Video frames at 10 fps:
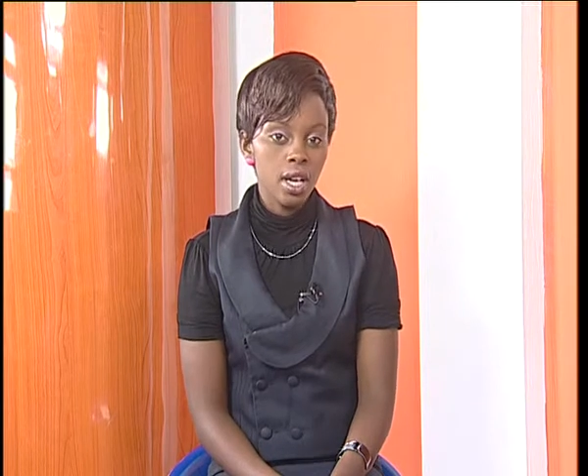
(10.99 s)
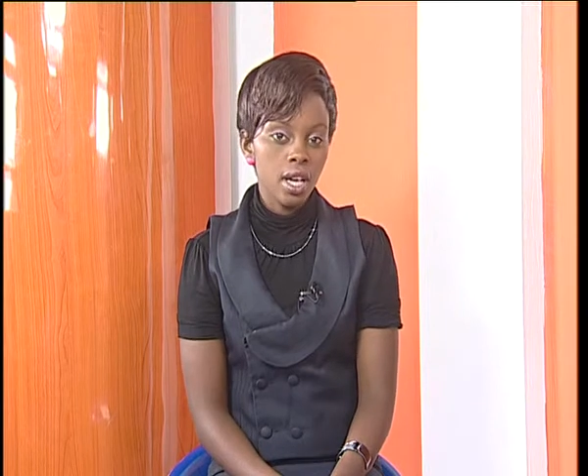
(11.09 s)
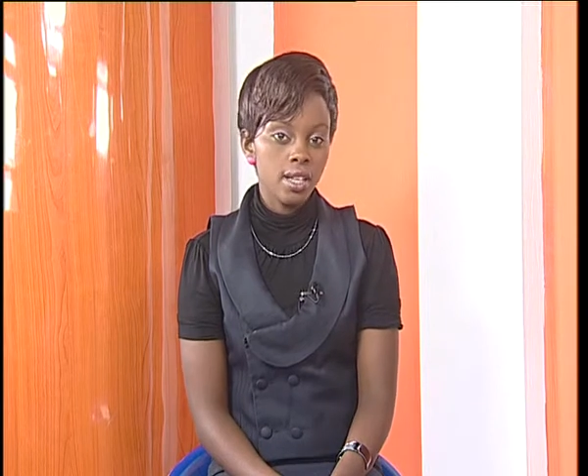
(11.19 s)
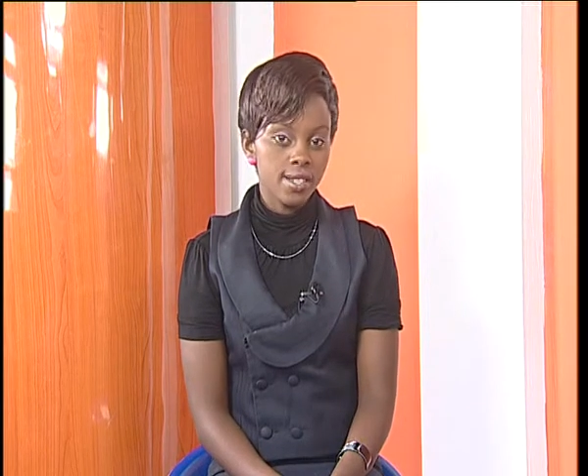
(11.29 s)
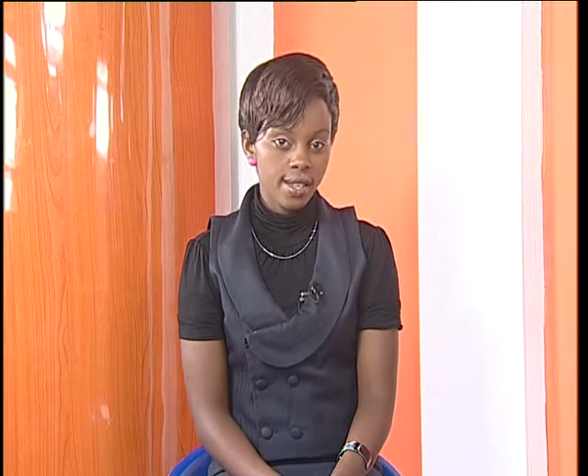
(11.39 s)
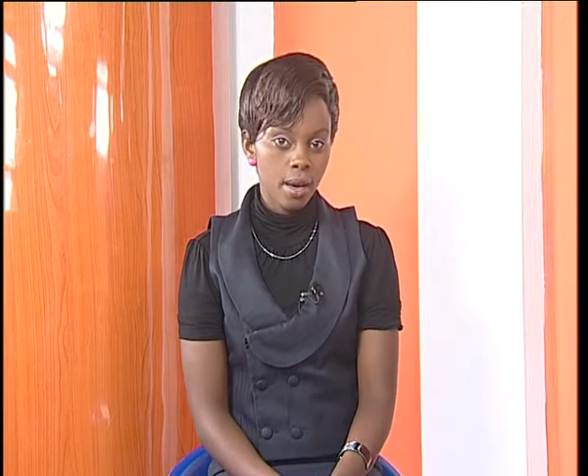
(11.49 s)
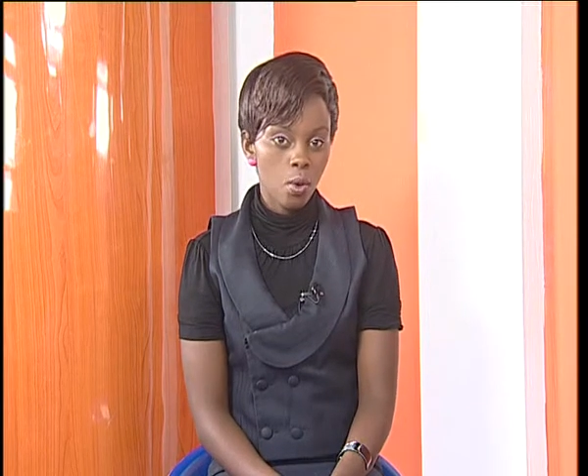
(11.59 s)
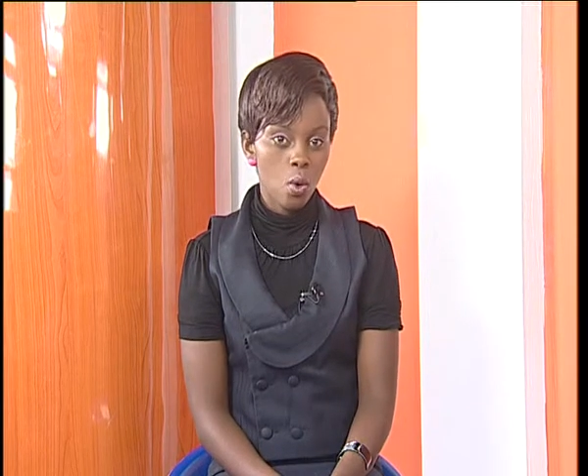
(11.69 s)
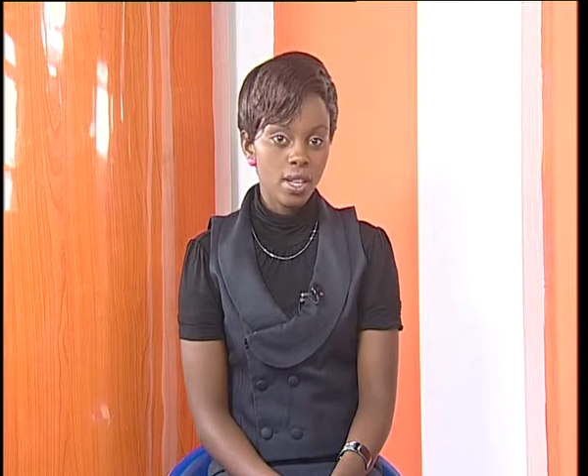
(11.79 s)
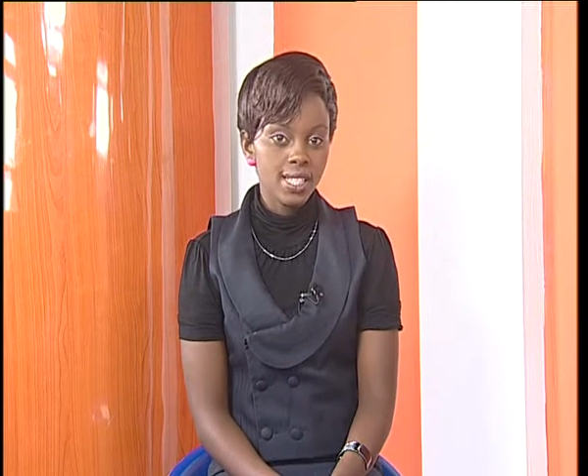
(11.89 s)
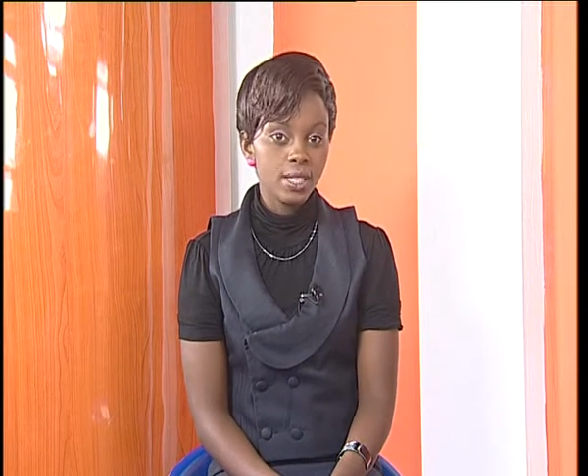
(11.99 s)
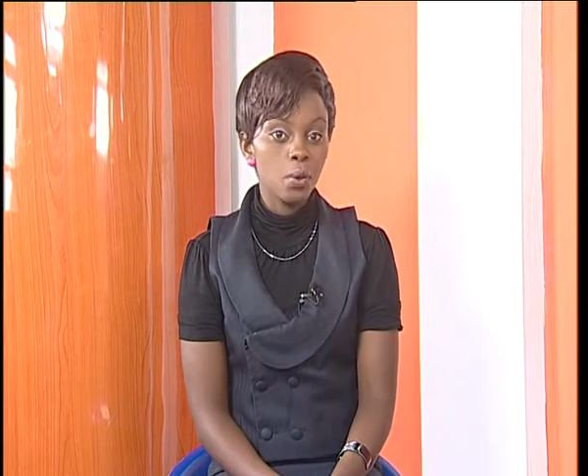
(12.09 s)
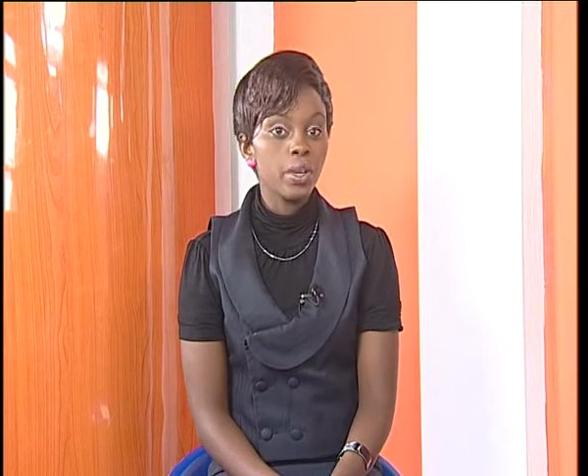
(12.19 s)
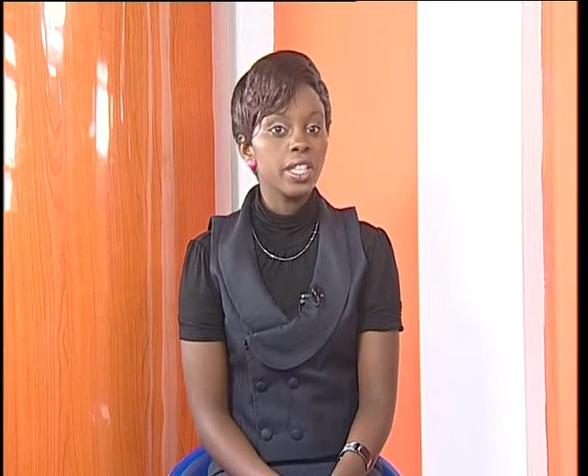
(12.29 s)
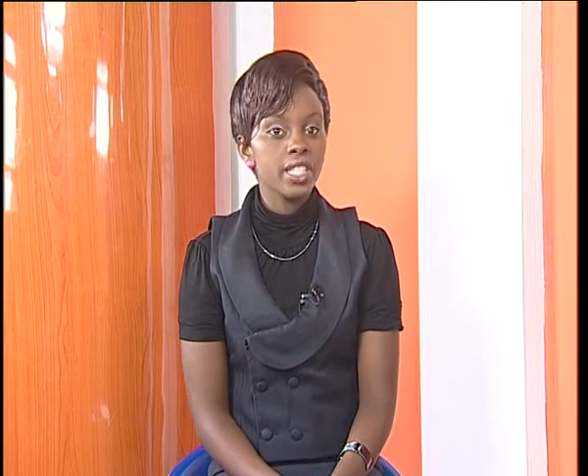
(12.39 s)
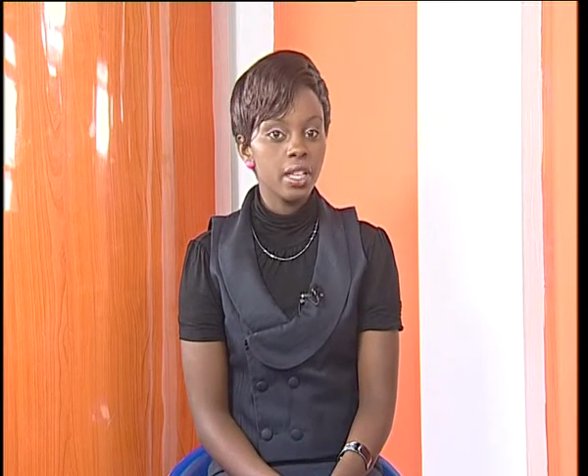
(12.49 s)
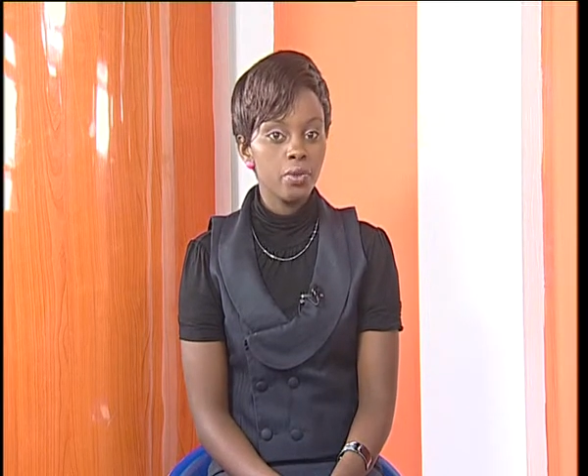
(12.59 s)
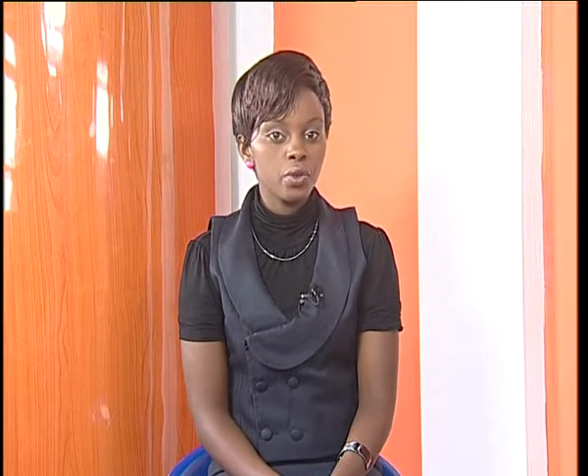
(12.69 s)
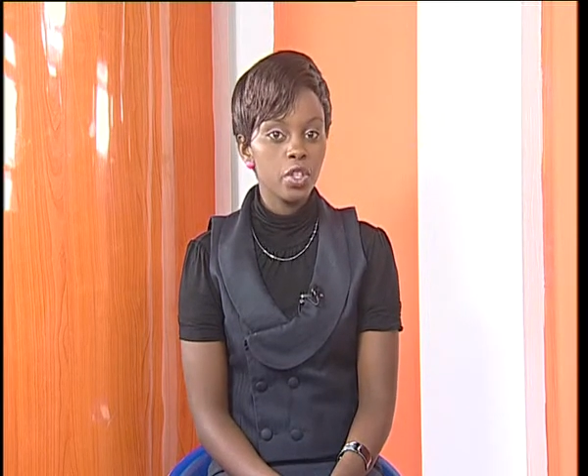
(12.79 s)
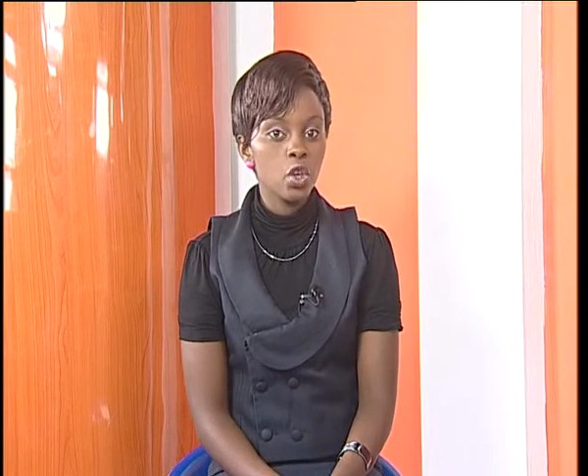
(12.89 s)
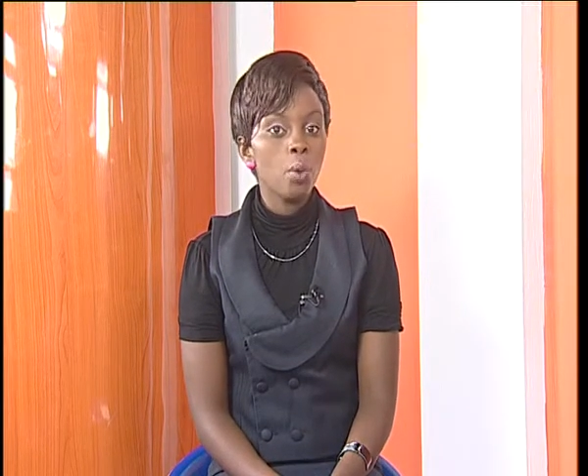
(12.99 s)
and some who are still waiting for the